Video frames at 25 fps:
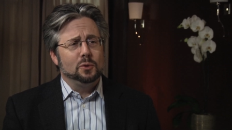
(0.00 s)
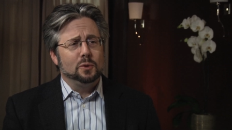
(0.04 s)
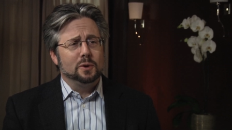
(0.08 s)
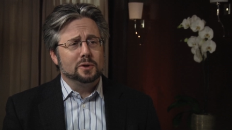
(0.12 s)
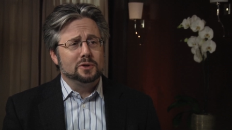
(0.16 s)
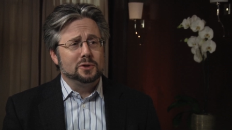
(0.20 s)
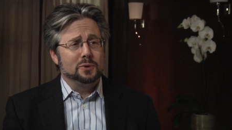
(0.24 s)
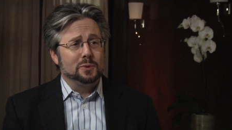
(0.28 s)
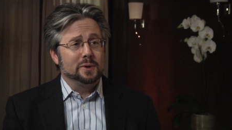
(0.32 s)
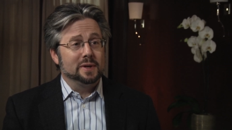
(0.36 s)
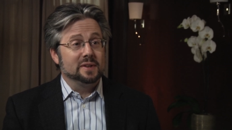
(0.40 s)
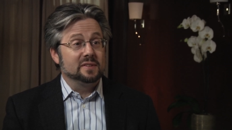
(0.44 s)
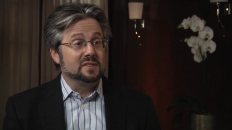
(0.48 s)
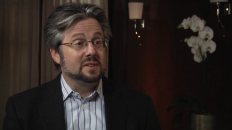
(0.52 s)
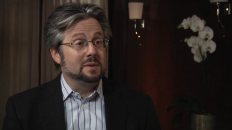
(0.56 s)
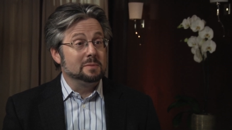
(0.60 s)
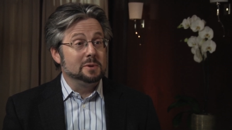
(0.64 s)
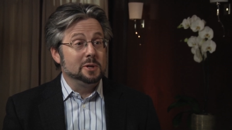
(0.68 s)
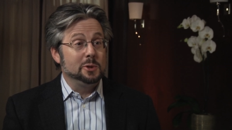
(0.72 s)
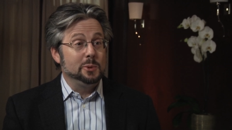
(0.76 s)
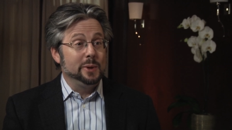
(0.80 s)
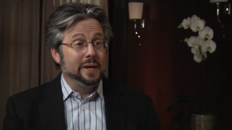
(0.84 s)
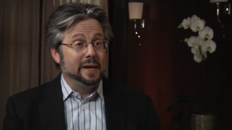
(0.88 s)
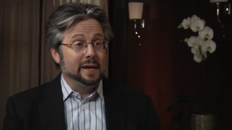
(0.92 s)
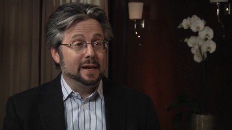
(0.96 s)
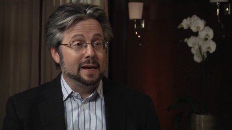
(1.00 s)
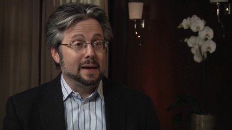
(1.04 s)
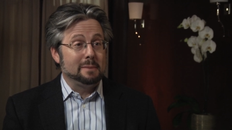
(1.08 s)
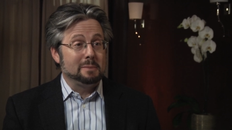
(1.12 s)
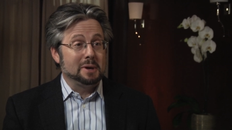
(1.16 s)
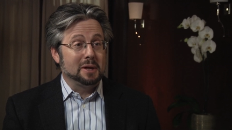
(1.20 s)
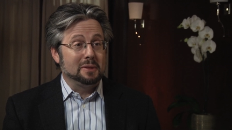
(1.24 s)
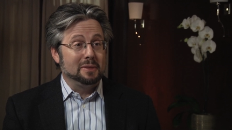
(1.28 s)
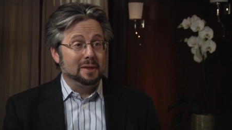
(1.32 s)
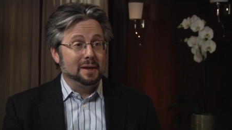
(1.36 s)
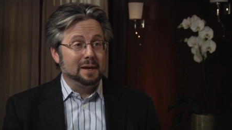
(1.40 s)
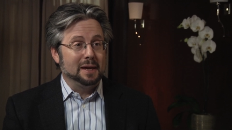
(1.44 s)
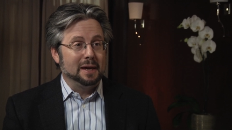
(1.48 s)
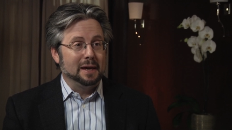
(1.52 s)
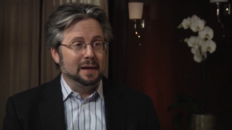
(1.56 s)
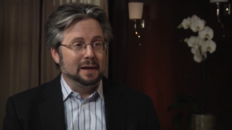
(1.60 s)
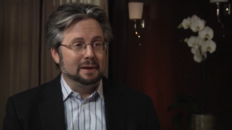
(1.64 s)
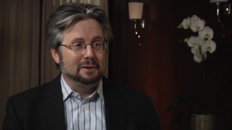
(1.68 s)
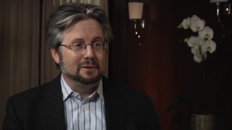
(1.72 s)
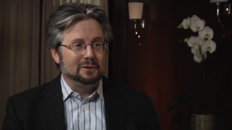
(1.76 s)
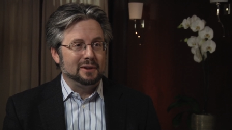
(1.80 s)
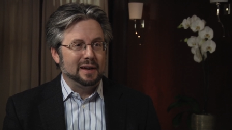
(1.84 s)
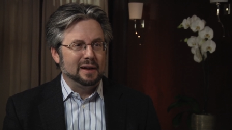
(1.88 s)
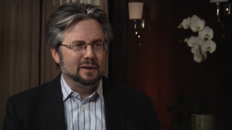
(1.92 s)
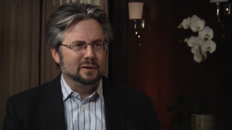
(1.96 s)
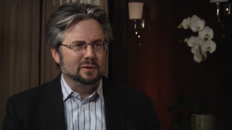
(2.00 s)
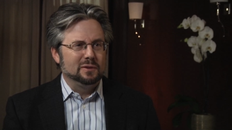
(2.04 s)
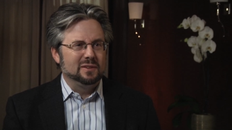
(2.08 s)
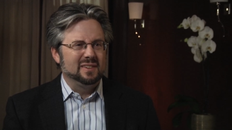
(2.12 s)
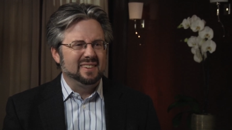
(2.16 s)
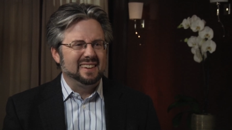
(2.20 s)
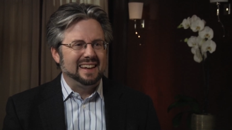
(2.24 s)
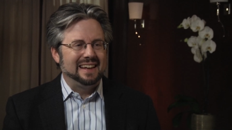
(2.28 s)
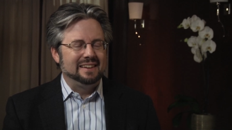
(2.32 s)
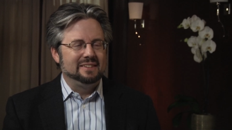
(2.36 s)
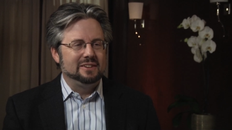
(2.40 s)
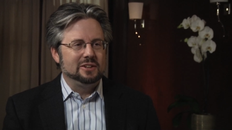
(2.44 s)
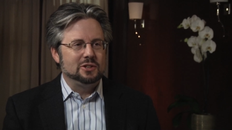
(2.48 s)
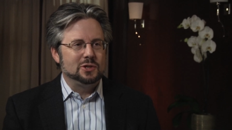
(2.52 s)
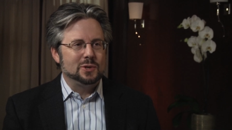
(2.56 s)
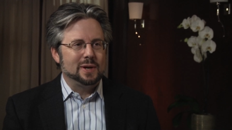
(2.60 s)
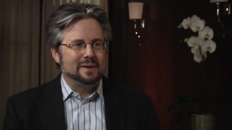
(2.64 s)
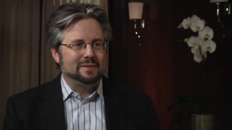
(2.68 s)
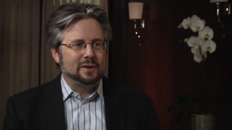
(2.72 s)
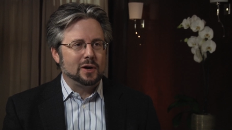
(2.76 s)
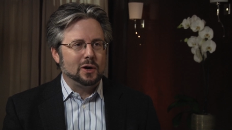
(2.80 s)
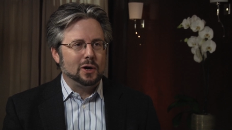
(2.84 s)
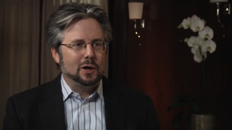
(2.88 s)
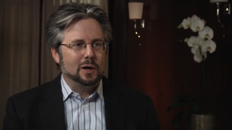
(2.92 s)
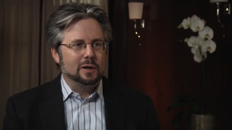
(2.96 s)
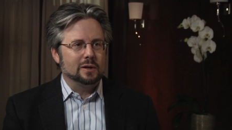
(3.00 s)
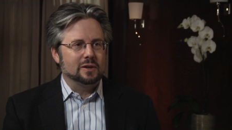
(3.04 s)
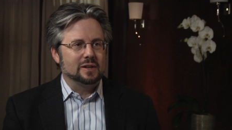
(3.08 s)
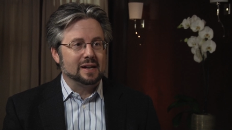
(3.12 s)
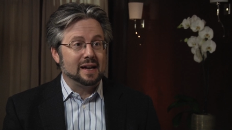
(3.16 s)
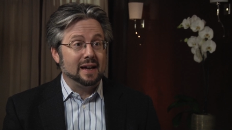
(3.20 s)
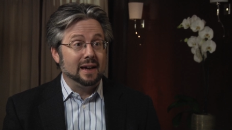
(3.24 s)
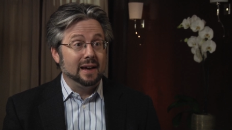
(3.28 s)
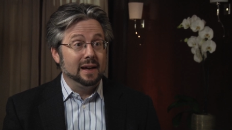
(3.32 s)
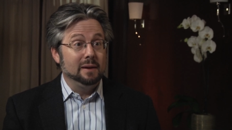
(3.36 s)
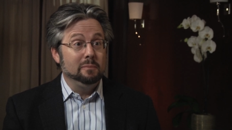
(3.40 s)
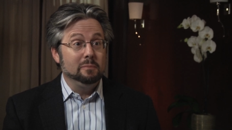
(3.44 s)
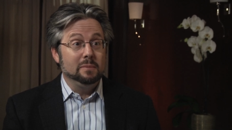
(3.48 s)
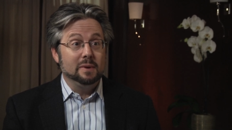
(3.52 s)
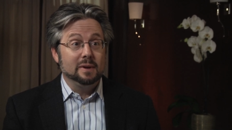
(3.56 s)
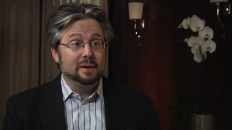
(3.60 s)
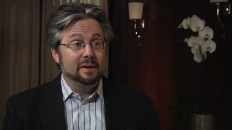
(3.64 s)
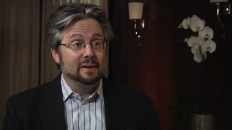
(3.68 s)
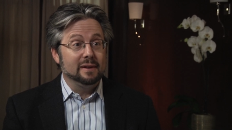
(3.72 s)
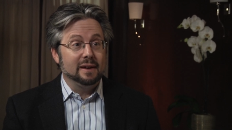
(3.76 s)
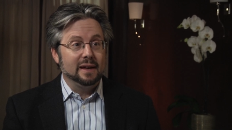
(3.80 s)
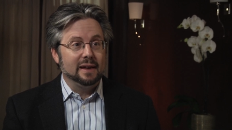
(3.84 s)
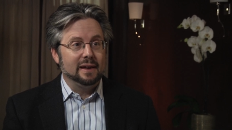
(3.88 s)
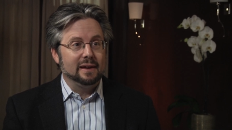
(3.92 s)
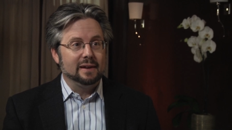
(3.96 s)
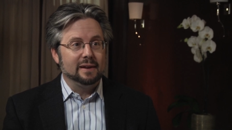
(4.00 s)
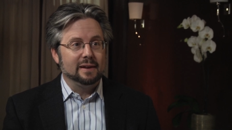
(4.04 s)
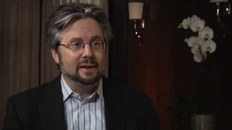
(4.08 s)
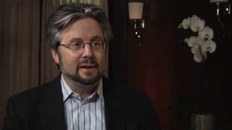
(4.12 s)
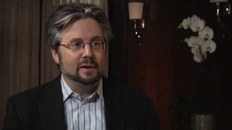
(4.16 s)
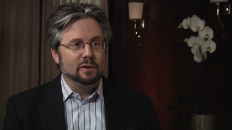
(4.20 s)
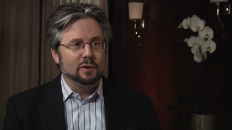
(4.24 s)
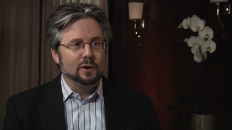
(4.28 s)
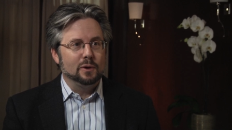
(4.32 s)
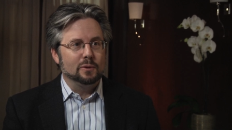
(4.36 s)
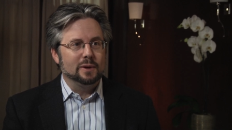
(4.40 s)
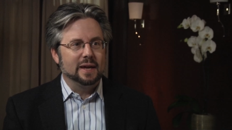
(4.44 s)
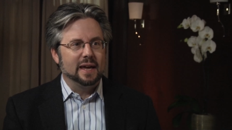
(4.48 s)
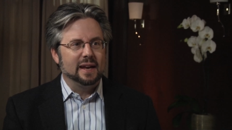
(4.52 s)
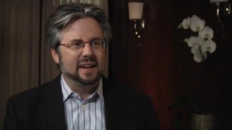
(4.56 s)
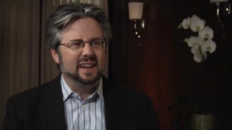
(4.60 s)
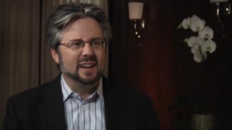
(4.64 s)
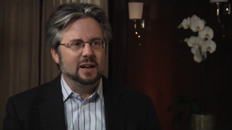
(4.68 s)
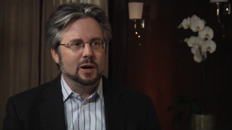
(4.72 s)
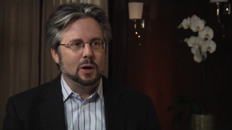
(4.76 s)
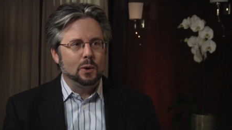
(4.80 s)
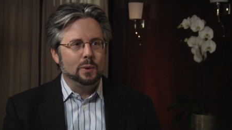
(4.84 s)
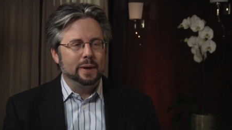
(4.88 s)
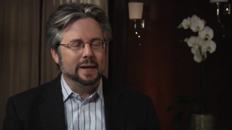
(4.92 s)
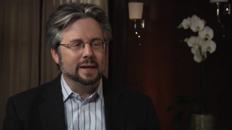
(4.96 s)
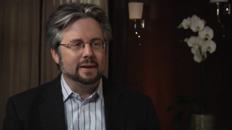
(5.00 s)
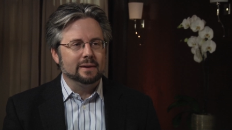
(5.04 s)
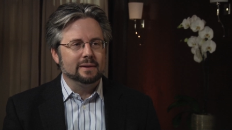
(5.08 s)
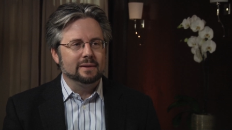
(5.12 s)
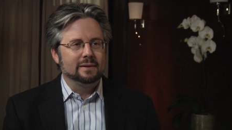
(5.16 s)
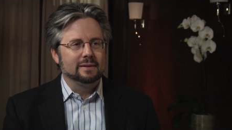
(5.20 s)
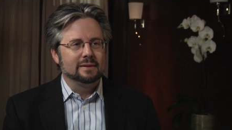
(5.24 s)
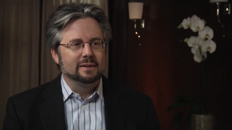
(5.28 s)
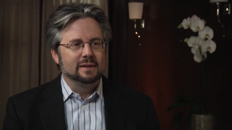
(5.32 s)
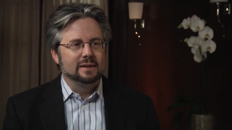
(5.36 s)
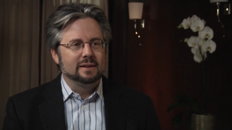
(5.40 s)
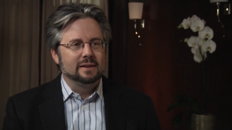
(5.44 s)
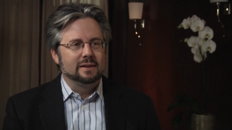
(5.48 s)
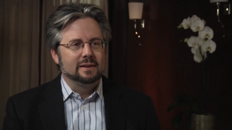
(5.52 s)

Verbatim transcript: you were doing some new economic thinking, it sounds. And did you have a hard time, you know, getting going?